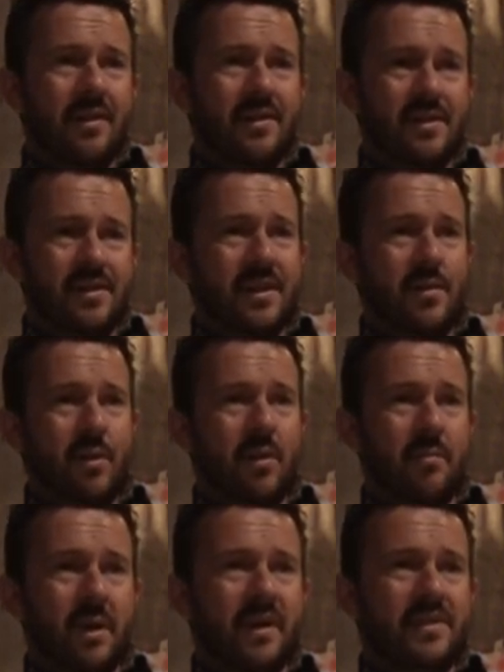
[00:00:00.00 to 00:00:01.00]
see
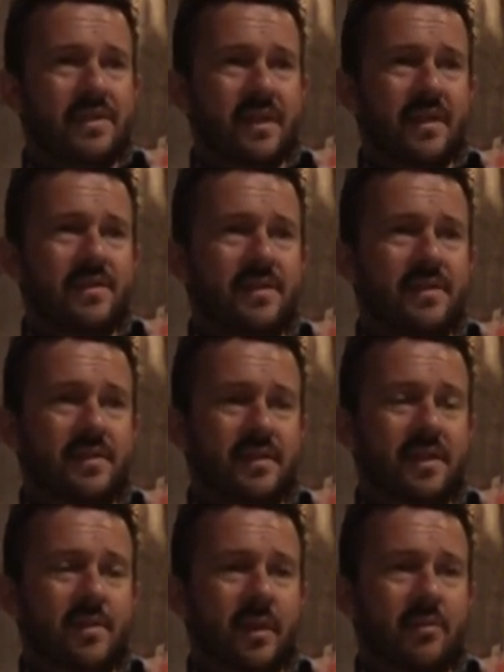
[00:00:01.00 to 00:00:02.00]
what makes sense, and
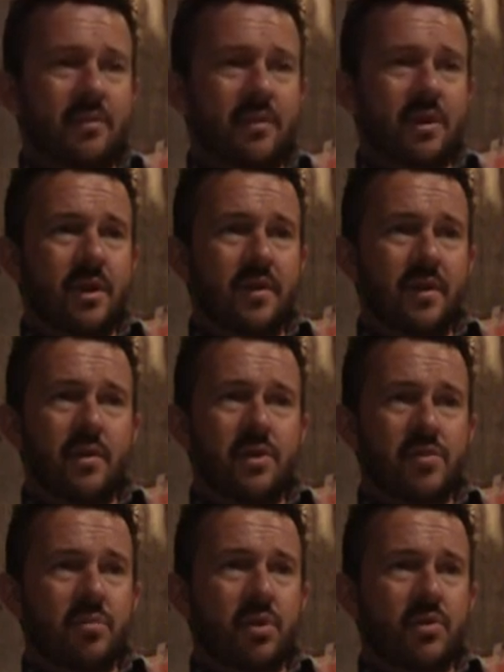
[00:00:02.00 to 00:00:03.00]
see whether or not there are
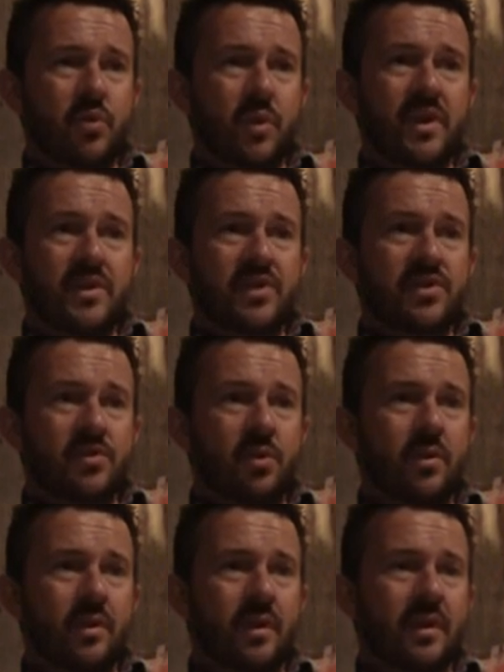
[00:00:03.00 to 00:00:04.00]
small tweaks and
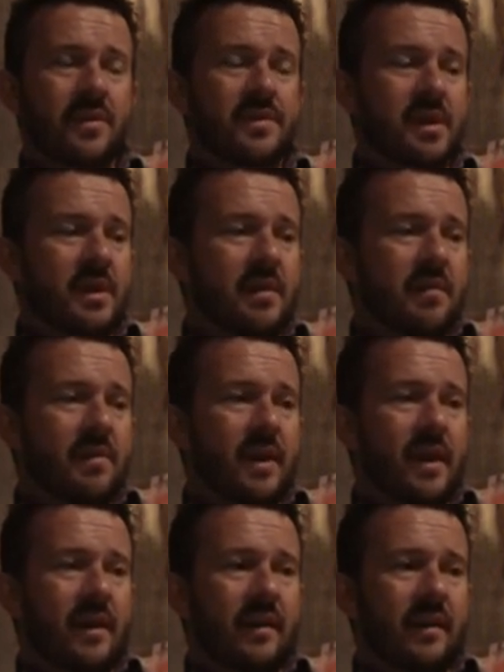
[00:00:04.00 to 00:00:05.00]
storylines
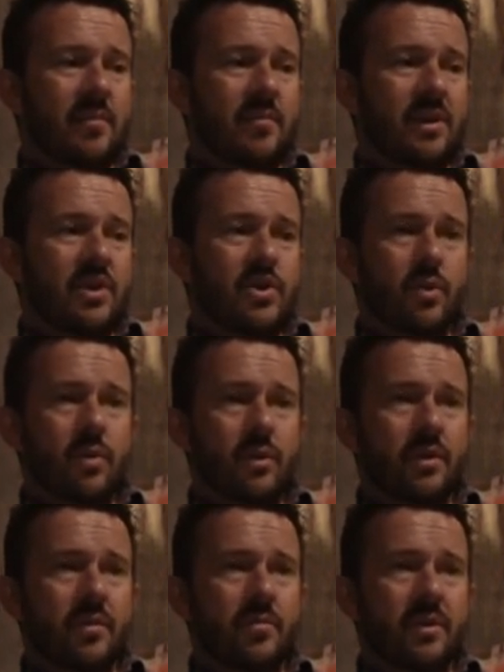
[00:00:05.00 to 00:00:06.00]
that can be shored
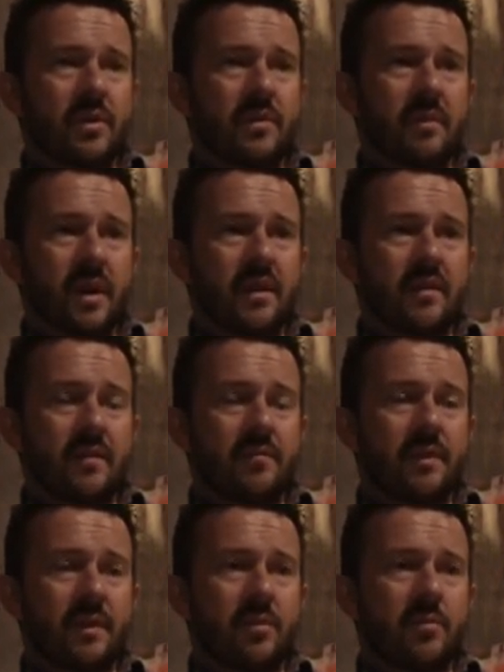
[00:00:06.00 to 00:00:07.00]
up and made
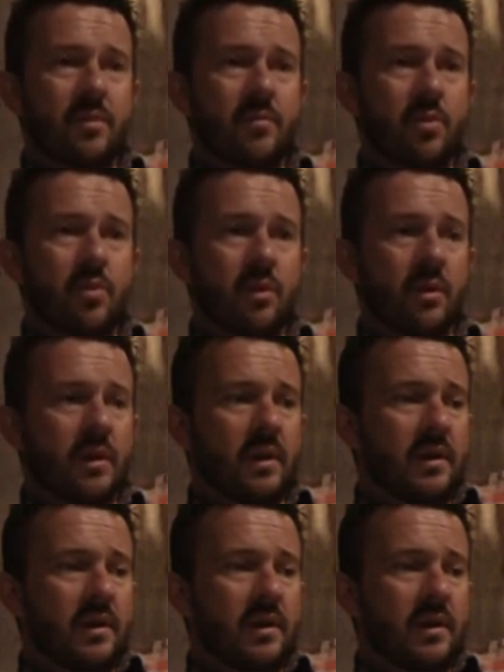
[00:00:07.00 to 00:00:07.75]
feel a little bit more